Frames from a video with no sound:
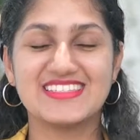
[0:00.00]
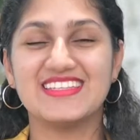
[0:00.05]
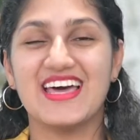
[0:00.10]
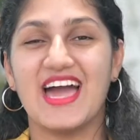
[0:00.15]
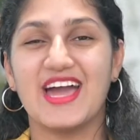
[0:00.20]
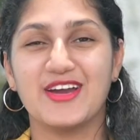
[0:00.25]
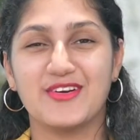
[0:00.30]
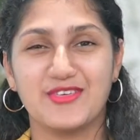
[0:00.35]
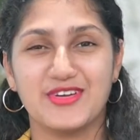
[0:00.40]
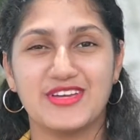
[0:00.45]

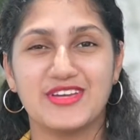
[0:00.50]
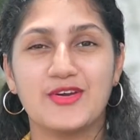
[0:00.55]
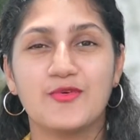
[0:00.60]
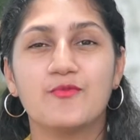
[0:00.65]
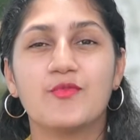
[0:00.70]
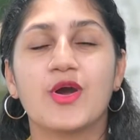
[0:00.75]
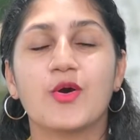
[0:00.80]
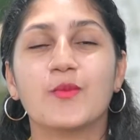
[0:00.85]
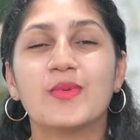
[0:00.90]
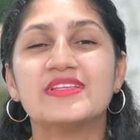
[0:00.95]
Diary,
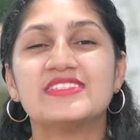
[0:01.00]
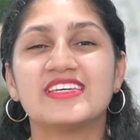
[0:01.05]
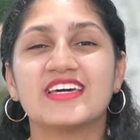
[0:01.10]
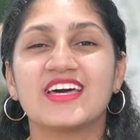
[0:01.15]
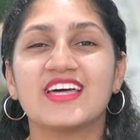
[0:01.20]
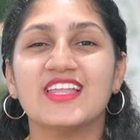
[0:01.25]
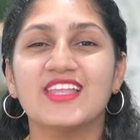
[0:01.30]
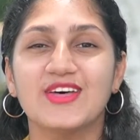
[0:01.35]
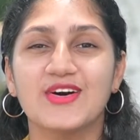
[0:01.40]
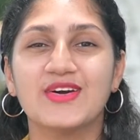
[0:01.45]
where we
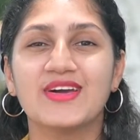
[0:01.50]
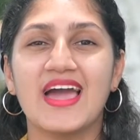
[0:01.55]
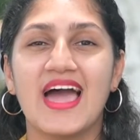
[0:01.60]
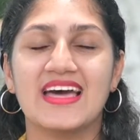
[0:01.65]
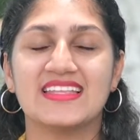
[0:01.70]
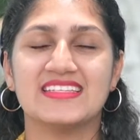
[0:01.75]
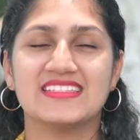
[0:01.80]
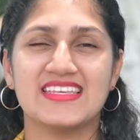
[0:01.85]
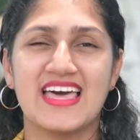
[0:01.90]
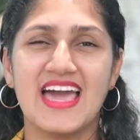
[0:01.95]
take a look
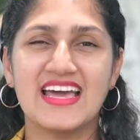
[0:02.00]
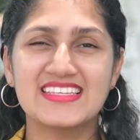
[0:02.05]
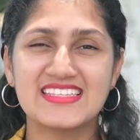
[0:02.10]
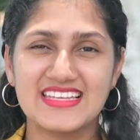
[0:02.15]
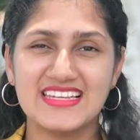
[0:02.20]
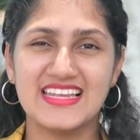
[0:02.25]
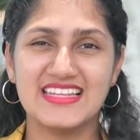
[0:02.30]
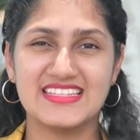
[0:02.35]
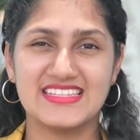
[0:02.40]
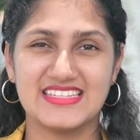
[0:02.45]
at His
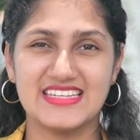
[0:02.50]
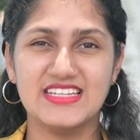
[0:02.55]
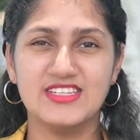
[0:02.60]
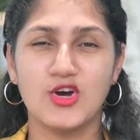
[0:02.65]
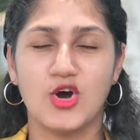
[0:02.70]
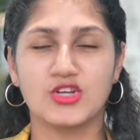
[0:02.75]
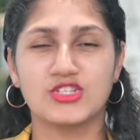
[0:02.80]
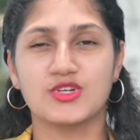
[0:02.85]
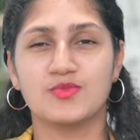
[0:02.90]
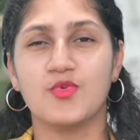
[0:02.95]
Excellency
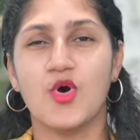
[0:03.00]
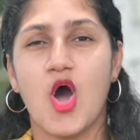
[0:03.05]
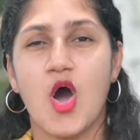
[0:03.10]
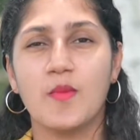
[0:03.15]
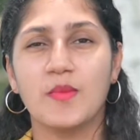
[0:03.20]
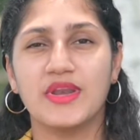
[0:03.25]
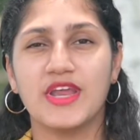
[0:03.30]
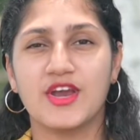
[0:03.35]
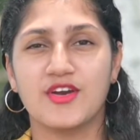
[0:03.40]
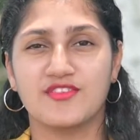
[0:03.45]
Dr.
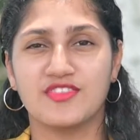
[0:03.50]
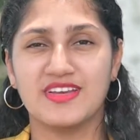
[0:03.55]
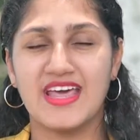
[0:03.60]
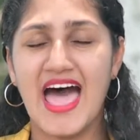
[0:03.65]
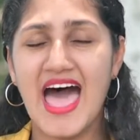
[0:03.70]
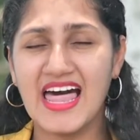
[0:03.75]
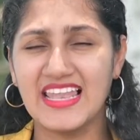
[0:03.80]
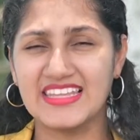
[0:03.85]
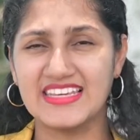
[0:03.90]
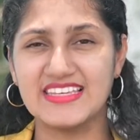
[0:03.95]
Muhammad Irfan
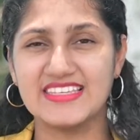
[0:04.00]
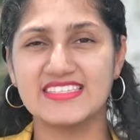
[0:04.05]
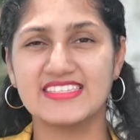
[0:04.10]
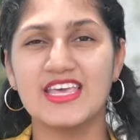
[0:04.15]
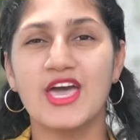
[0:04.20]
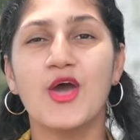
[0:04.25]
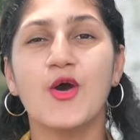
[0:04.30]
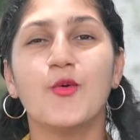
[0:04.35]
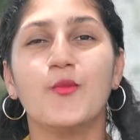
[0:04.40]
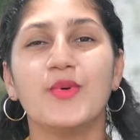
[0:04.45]
Ali's
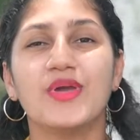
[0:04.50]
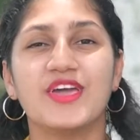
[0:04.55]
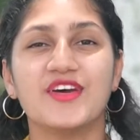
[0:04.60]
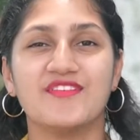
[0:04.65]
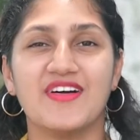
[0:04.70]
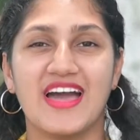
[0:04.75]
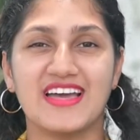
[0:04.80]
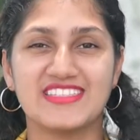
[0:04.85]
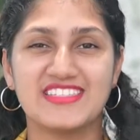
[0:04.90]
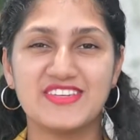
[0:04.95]
week
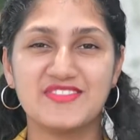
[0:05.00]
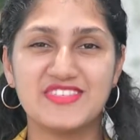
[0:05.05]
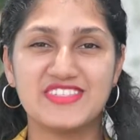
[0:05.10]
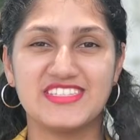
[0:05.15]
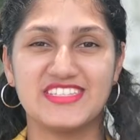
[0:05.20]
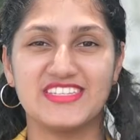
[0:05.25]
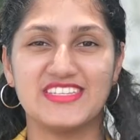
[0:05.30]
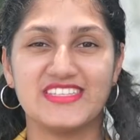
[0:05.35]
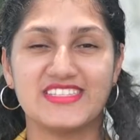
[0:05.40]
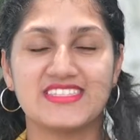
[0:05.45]
of
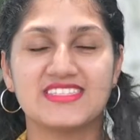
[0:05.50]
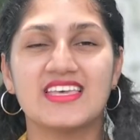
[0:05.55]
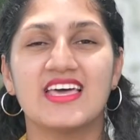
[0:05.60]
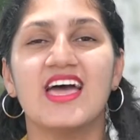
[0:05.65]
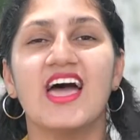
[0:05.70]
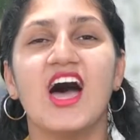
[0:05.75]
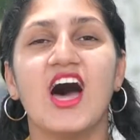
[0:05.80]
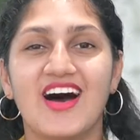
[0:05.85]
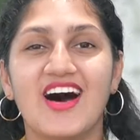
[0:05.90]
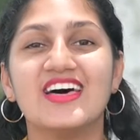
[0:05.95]
activities.
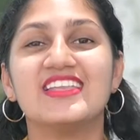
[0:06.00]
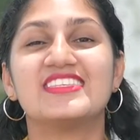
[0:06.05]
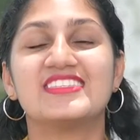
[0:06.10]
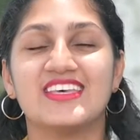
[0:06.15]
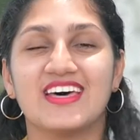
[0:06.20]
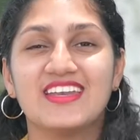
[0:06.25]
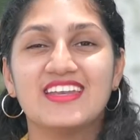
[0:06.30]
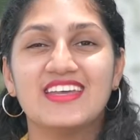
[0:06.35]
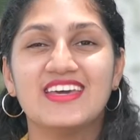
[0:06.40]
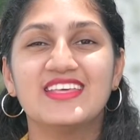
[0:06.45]
On
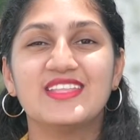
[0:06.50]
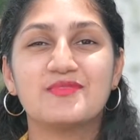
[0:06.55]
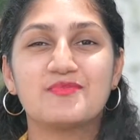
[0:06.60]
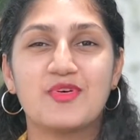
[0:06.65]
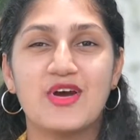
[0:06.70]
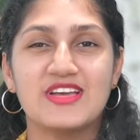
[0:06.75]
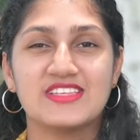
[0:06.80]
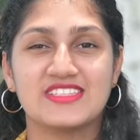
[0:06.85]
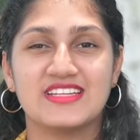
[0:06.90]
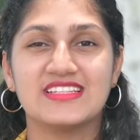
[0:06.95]
Sunday, the
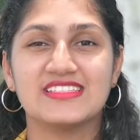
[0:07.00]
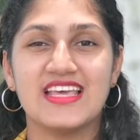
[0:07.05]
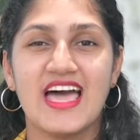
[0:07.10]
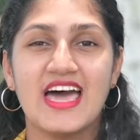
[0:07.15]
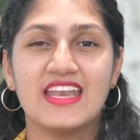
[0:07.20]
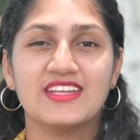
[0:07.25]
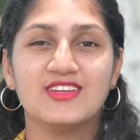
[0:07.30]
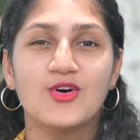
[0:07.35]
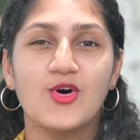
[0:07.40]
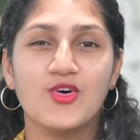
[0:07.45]
President
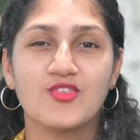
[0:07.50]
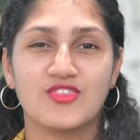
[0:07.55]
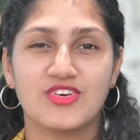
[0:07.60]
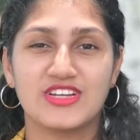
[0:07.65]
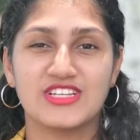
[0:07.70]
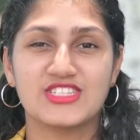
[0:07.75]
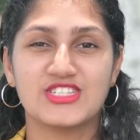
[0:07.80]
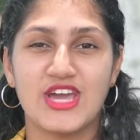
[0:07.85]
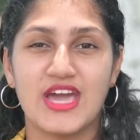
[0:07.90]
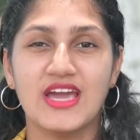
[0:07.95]
handed over
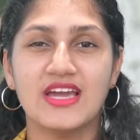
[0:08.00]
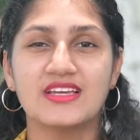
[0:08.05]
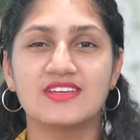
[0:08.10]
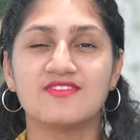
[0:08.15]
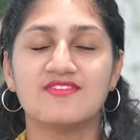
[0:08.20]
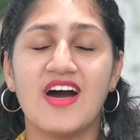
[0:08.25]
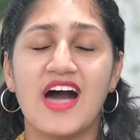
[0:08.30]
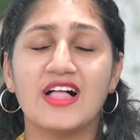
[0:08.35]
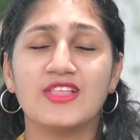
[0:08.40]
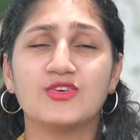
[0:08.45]
a check
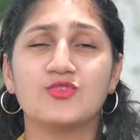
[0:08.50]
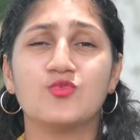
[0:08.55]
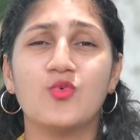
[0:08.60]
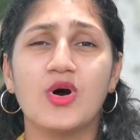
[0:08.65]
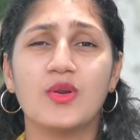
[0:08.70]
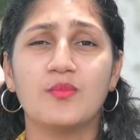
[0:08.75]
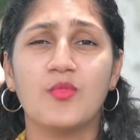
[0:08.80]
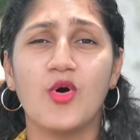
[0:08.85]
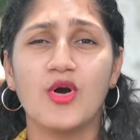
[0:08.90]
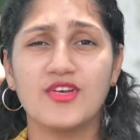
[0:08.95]
valued
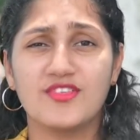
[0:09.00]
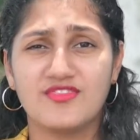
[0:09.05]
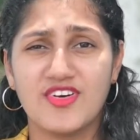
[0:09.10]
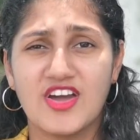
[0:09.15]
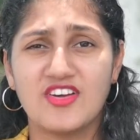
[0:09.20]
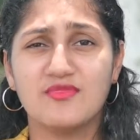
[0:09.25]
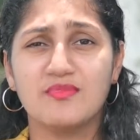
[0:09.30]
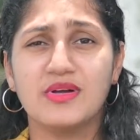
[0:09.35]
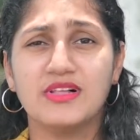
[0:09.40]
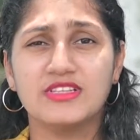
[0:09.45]

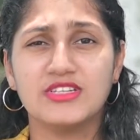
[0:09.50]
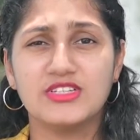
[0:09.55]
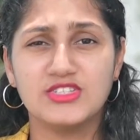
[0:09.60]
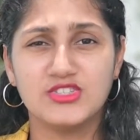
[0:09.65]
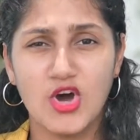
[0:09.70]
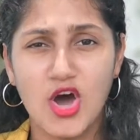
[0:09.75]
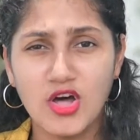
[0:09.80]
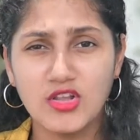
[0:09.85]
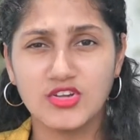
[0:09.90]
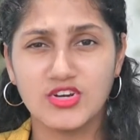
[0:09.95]
$1.5 million
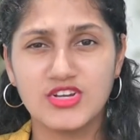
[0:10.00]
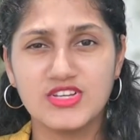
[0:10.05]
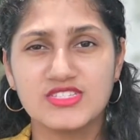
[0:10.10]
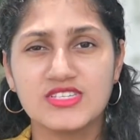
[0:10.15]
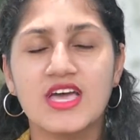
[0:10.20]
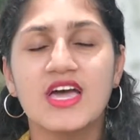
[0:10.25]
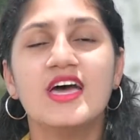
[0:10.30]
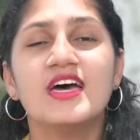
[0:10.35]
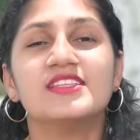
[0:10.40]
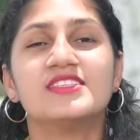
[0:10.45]

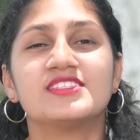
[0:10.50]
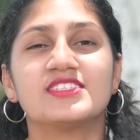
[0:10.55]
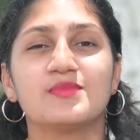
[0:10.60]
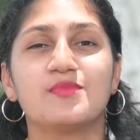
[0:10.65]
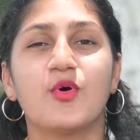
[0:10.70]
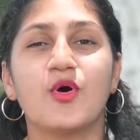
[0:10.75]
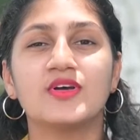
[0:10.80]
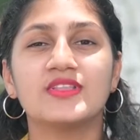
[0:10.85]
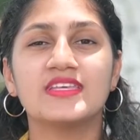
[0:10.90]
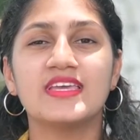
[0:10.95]
to
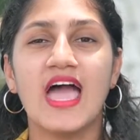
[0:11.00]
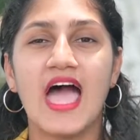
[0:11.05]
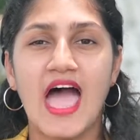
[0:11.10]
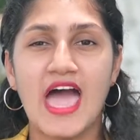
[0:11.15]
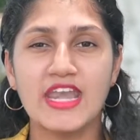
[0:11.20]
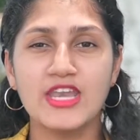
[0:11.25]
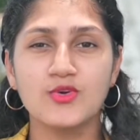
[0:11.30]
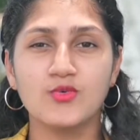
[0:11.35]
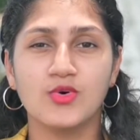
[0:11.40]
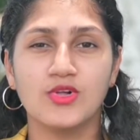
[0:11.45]
support the
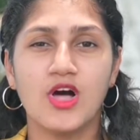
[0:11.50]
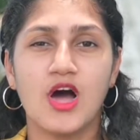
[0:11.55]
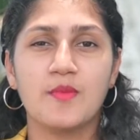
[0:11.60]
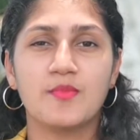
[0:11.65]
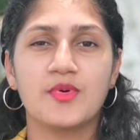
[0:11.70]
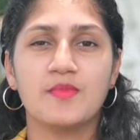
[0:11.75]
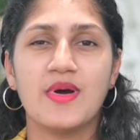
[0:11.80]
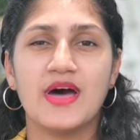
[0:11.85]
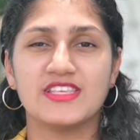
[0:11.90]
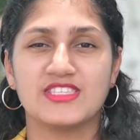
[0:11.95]
annual
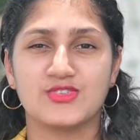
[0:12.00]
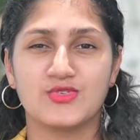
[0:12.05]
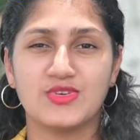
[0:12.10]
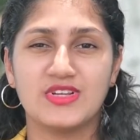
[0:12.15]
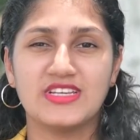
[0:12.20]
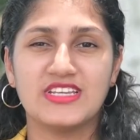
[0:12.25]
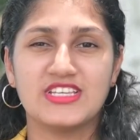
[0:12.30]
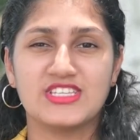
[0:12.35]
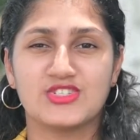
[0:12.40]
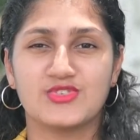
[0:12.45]
Upper
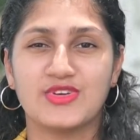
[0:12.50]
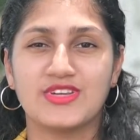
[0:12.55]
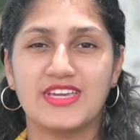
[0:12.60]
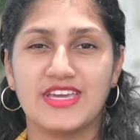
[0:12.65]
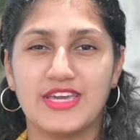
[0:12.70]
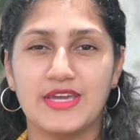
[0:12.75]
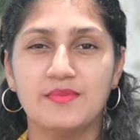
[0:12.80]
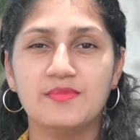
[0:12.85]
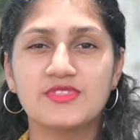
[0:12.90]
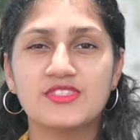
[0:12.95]
Mazaruni District
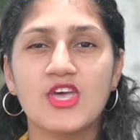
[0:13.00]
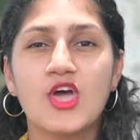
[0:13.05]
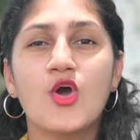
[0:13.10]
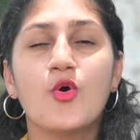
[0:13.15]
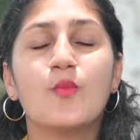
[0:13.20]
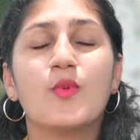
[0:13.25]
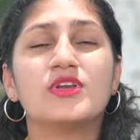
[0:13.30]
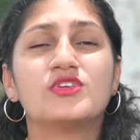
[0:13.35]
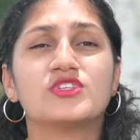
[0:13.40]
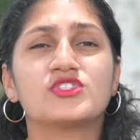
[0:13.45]
Games,
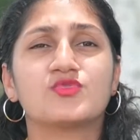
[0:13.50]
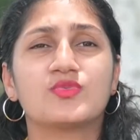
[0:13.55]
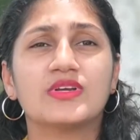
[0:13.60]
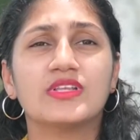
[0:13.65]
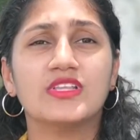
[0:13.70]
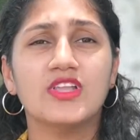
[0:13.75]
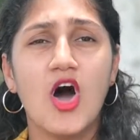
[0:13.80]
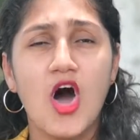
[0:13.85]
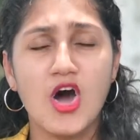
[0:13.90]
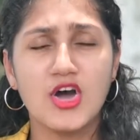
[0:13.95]
which was
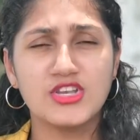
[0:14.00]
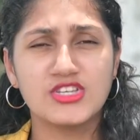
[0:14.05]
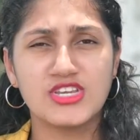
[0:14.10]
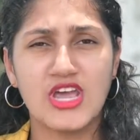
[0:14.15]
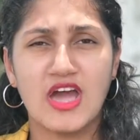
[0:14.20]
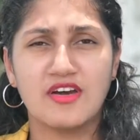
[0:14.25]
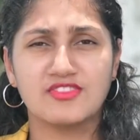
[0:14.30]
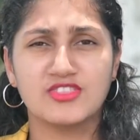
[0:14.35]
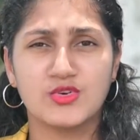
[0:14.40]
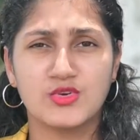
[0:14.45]
relaunched
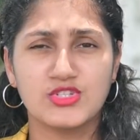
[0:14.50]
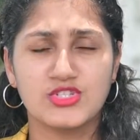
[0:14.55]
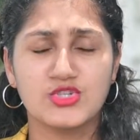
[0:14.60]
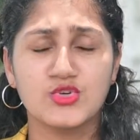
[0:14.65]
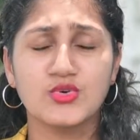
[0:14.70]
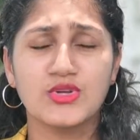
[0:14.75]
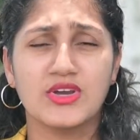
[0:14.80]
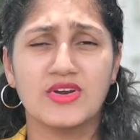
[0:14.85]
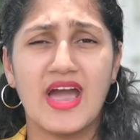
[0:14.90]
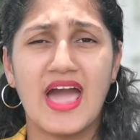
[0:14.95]
after a
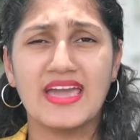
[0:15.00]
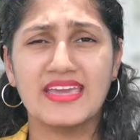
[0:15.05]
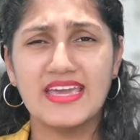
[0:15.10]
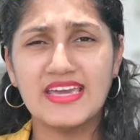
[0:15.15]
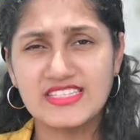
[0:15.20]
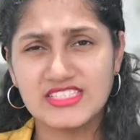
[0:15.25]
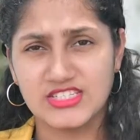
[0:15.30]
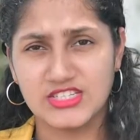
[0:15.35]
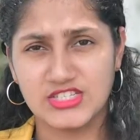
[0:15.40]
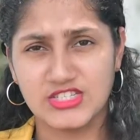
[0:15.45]
2-year
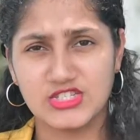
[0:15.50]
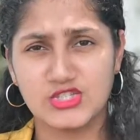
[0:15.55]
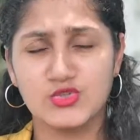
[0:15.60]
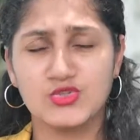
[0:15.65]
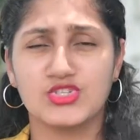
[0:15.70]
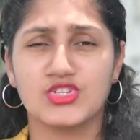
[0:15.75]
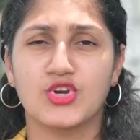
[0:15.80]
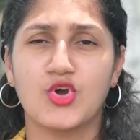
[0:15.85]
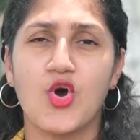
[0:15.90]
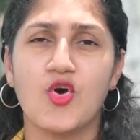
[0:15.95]
hiatus due
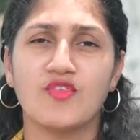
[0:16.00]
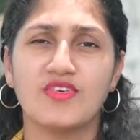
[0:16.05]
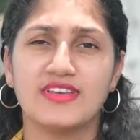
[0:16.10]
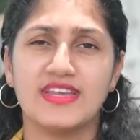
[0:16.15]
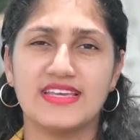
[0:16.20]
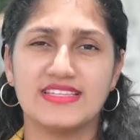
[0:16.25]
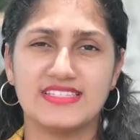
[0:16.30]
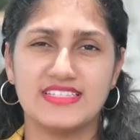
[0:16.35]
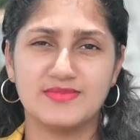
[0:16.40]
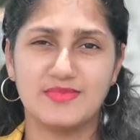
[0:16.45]
to the
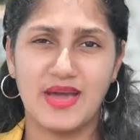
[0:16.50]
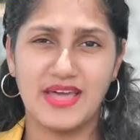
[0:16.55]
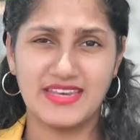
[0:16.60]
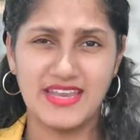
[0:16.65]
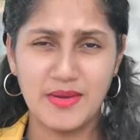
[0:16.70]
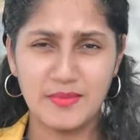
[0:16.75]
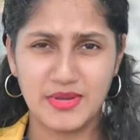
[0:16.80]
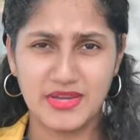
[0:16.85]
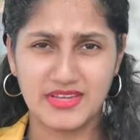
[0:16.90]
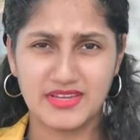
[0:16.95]
COVID-19
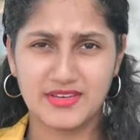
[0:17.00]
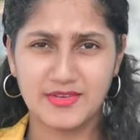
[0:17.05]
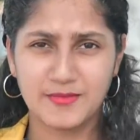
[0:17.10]
pandemic.